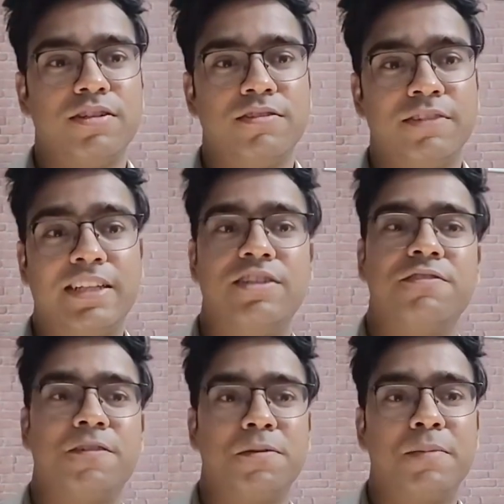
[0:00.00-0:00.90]
various
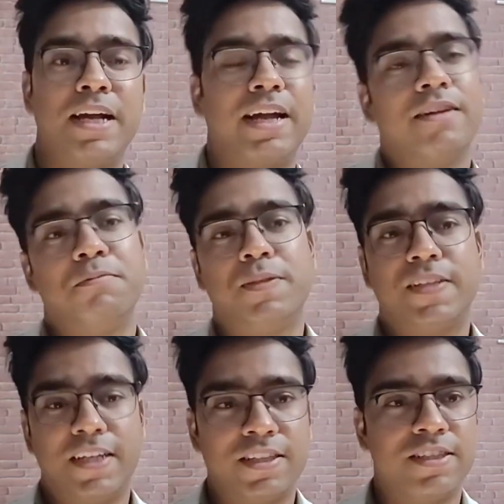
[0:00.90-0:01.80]
feedback and
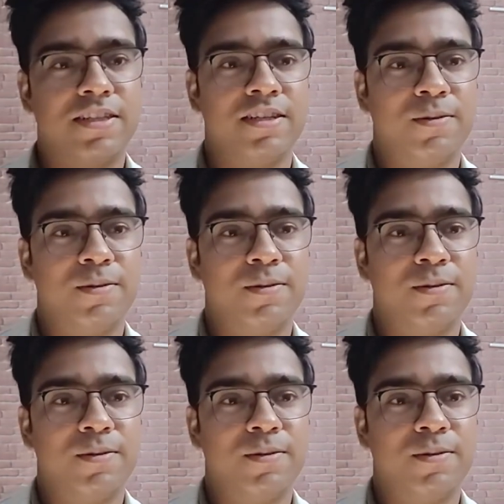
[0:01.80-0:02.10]
mistakes